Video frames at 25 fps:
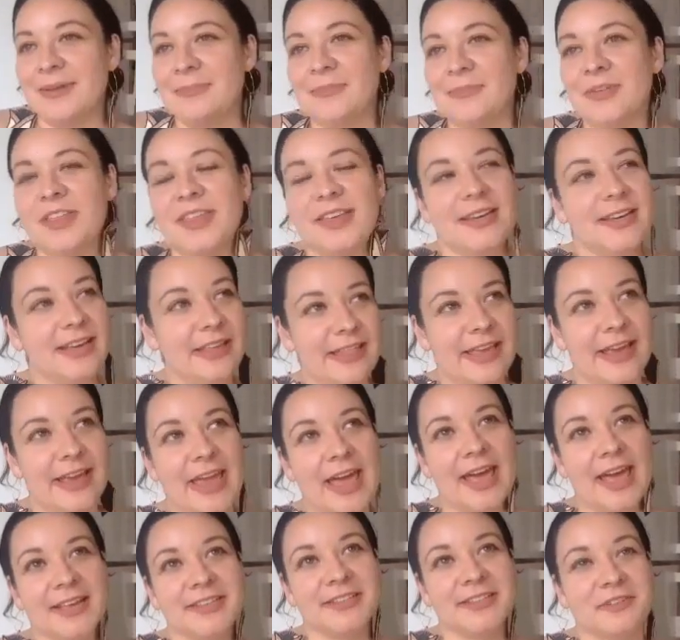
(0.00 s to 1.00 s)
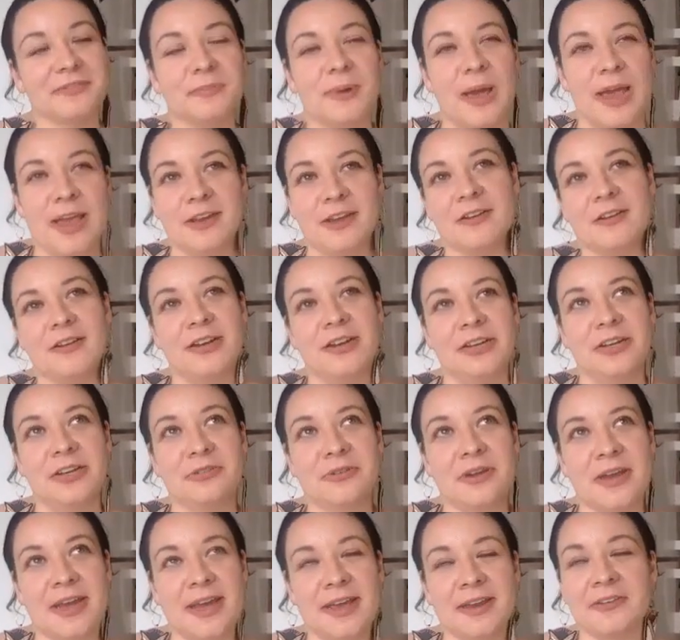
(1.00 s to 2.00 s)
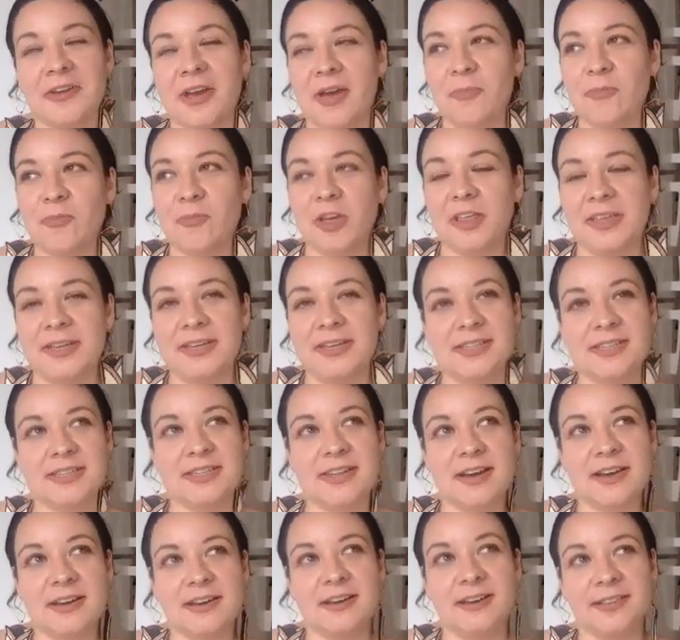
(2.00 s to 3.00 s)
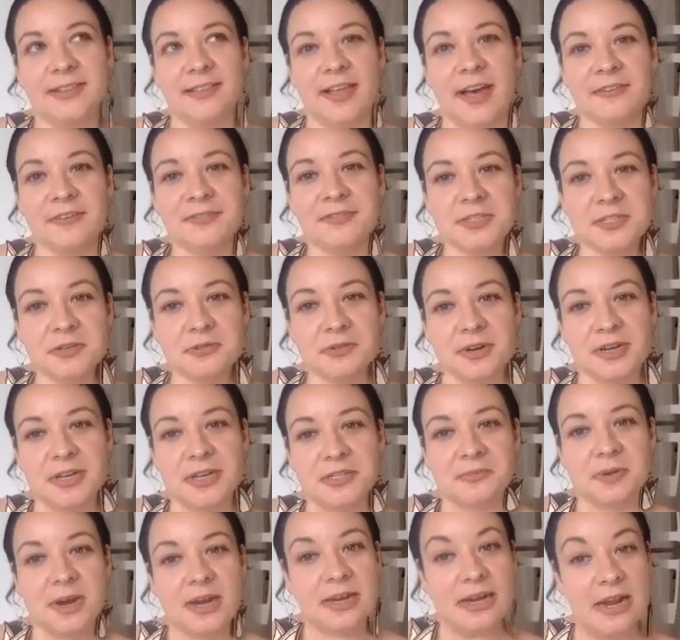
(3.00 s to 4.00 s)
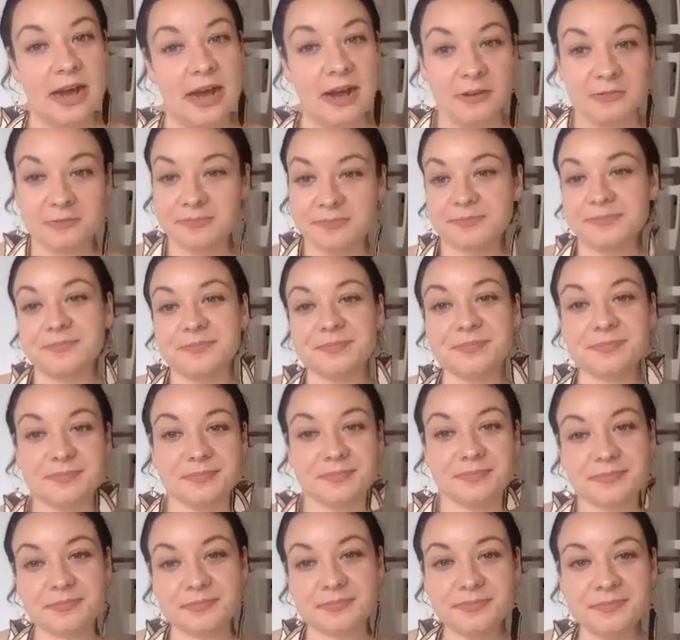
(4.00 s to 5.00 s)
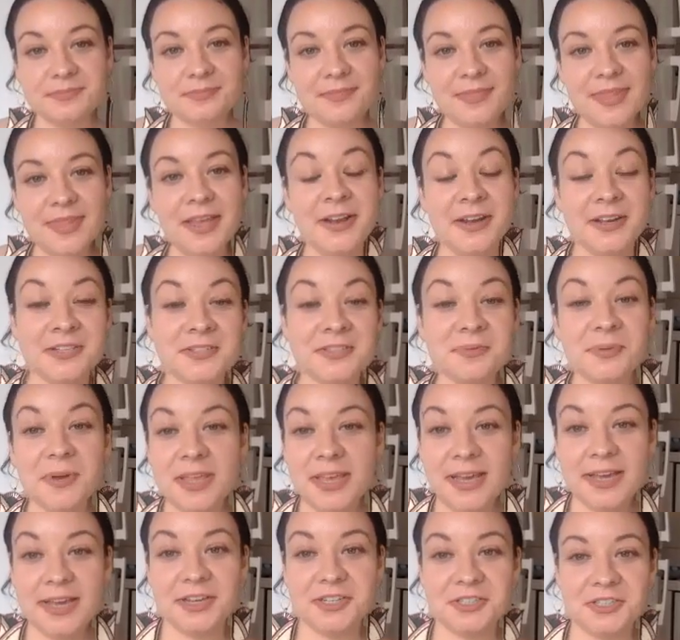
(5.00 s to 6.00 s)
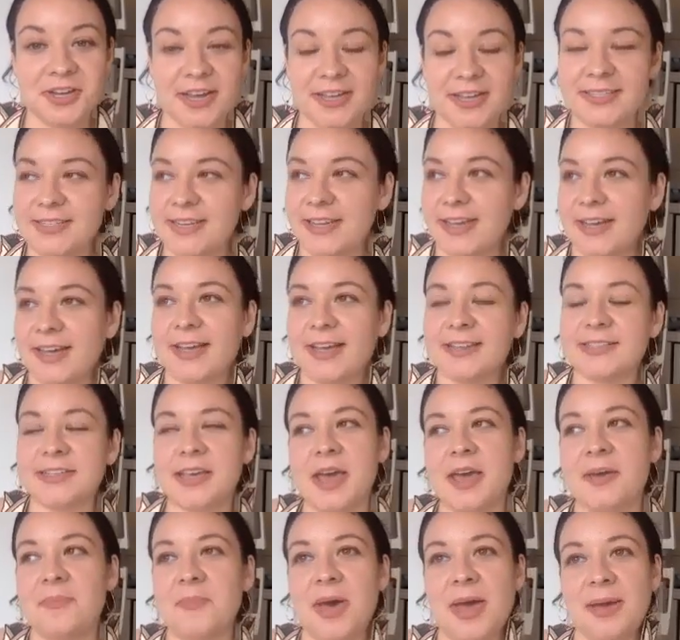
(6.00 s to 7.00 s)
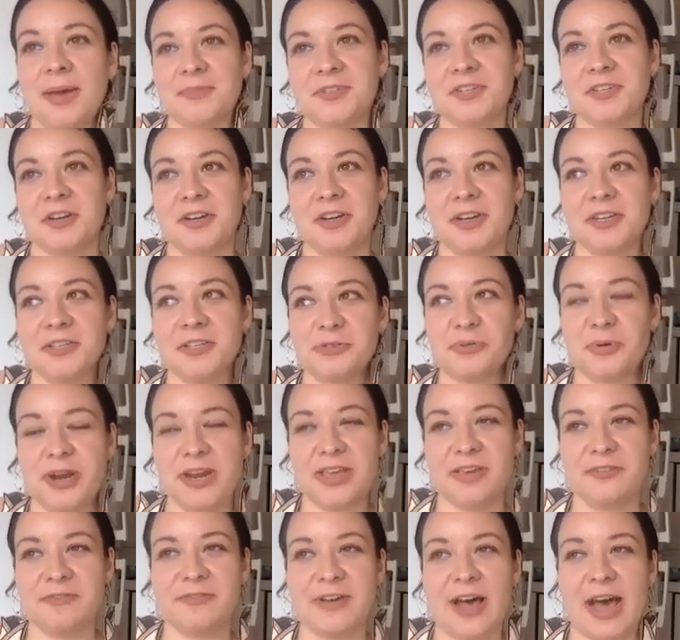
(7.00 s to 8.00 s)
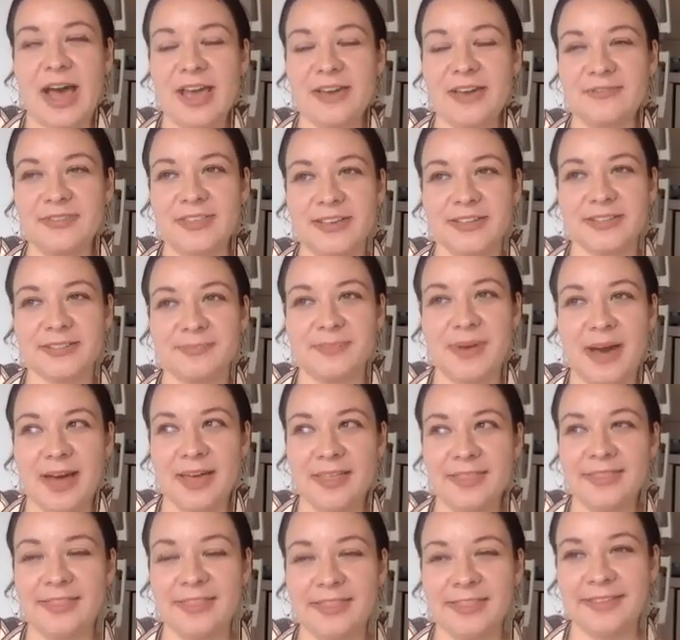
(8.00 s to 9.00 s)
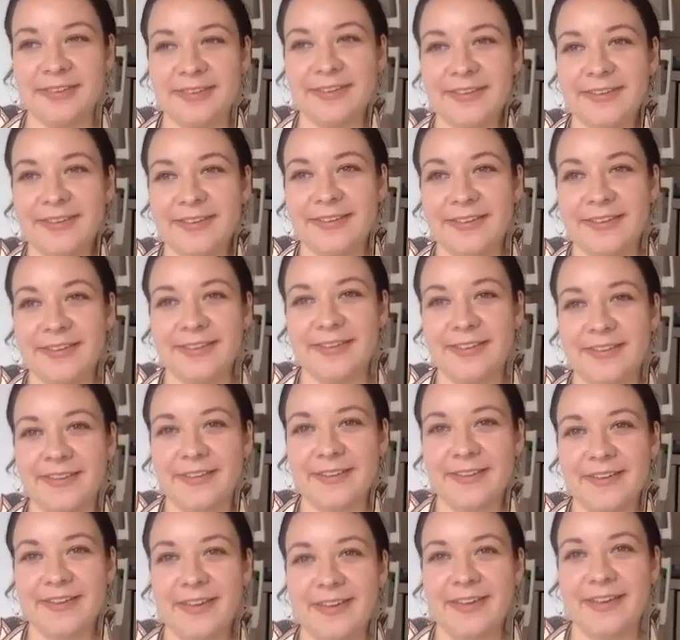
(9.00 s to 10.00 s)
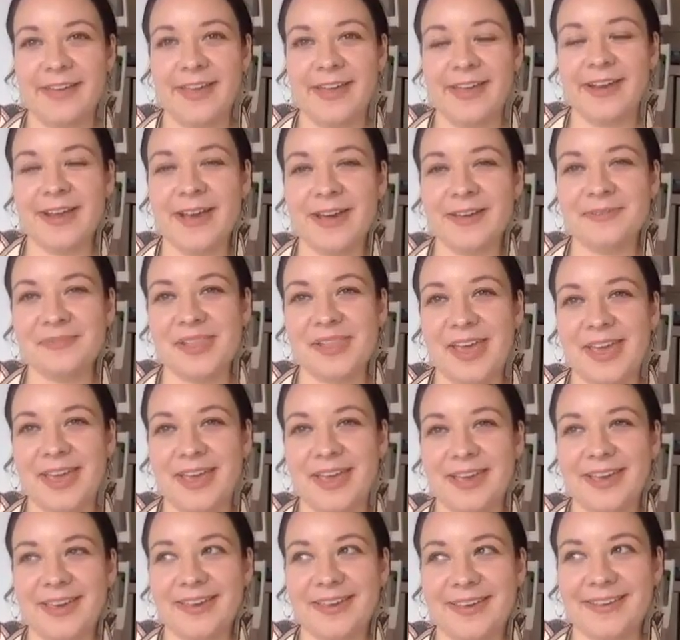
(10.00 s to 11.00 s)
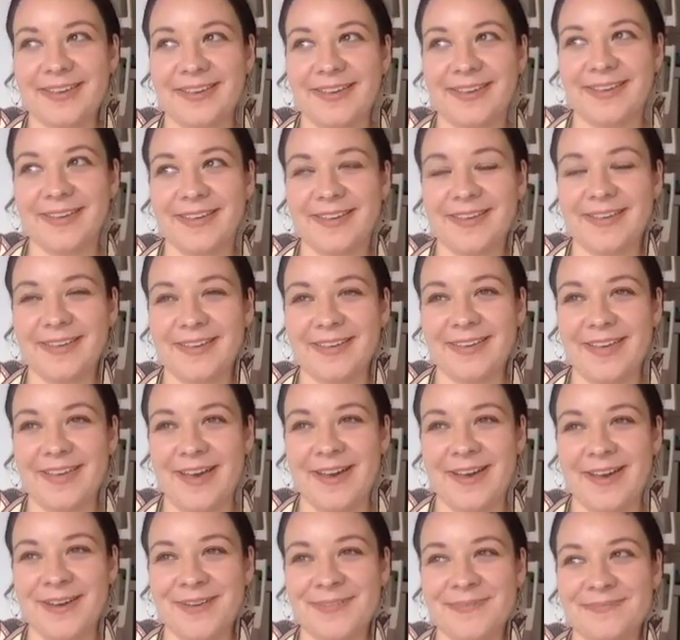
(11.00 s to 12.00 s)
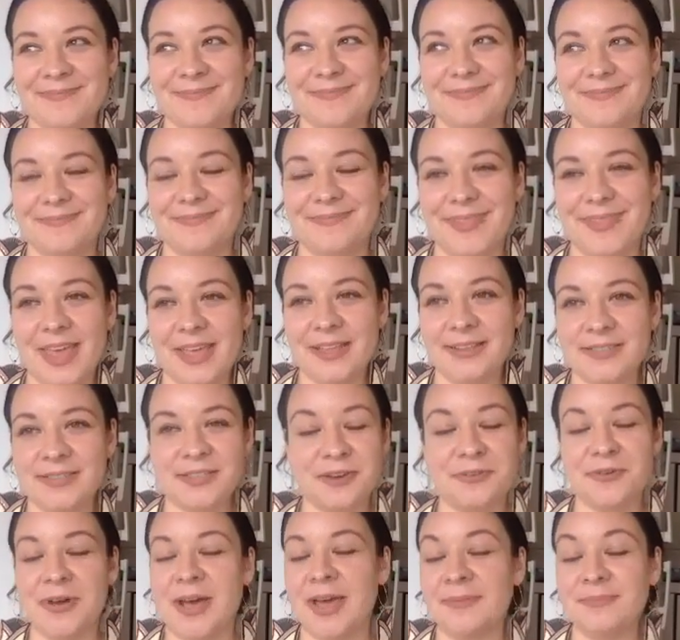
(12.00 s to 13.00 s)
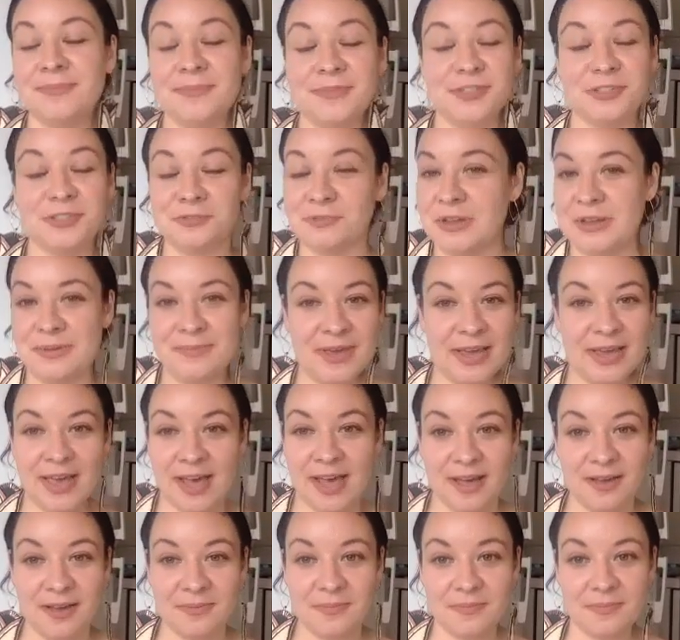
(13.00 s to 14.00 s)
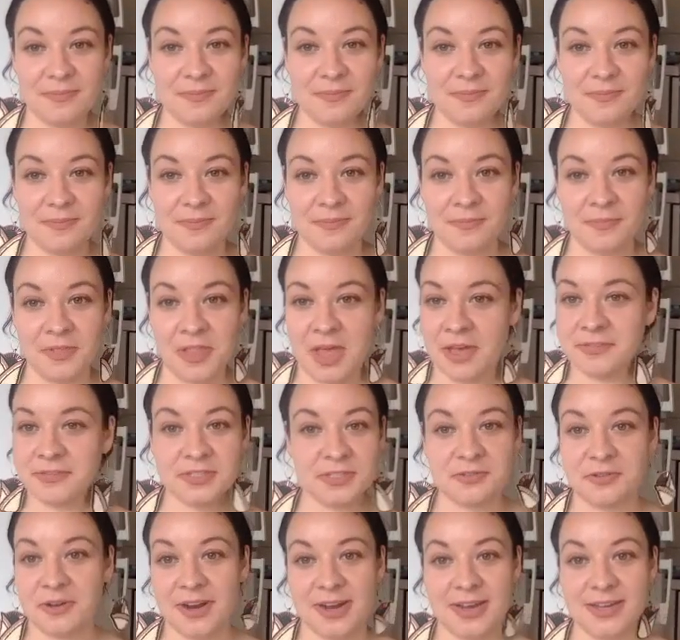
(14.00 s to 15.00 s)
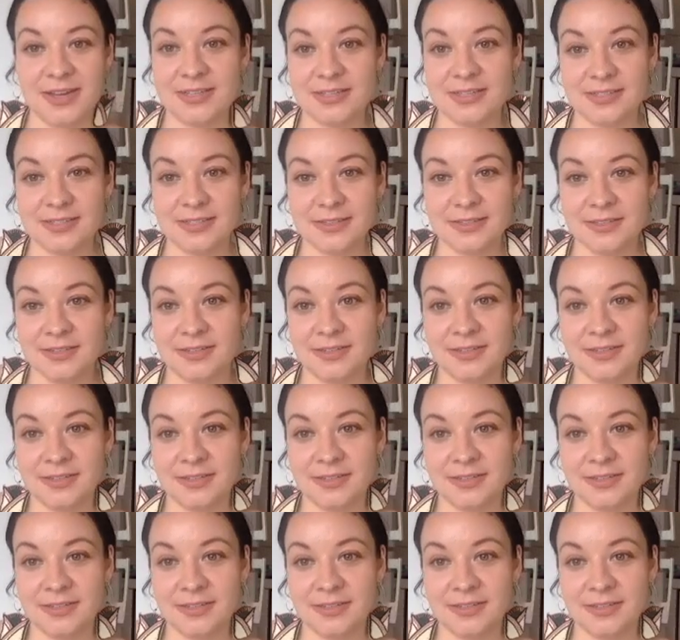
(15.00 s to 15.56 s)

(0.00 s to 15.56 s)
really, like, as a writer and creator, I'm really stuck on love stories right now. And it's really interesting because I'm turning 25 this month, and I'm like, and so I'm dreaming up love stories,